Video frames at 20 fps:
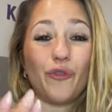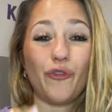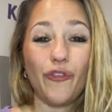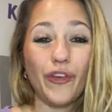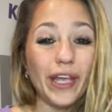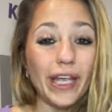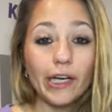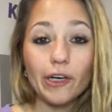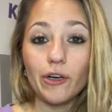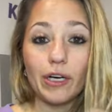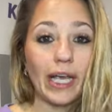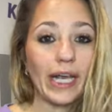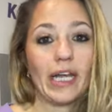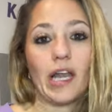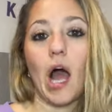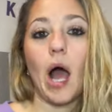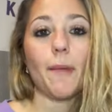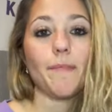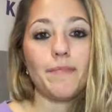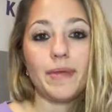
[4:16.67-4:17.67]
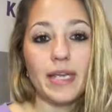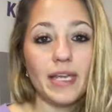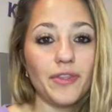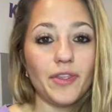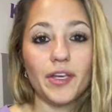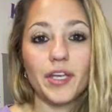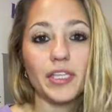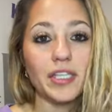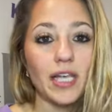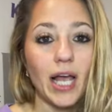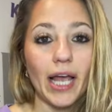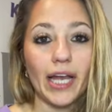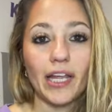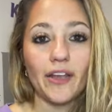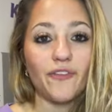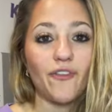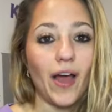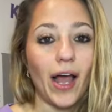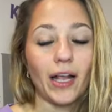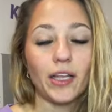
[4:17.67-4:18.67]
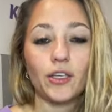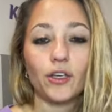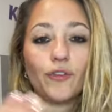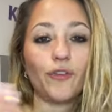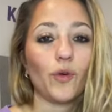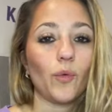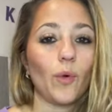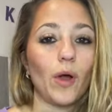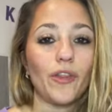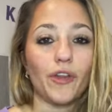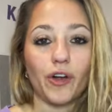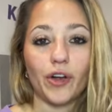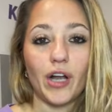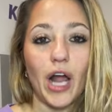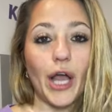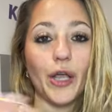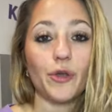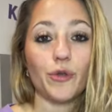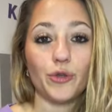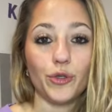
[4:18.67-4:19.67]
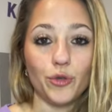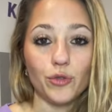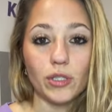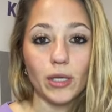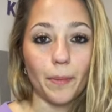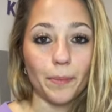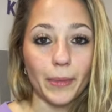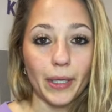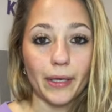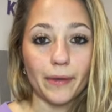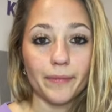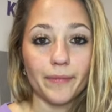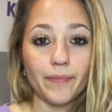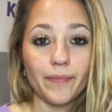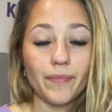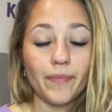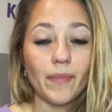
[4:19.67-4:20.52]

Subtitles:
Fear cannot be the deciding factor for whether or not you do something.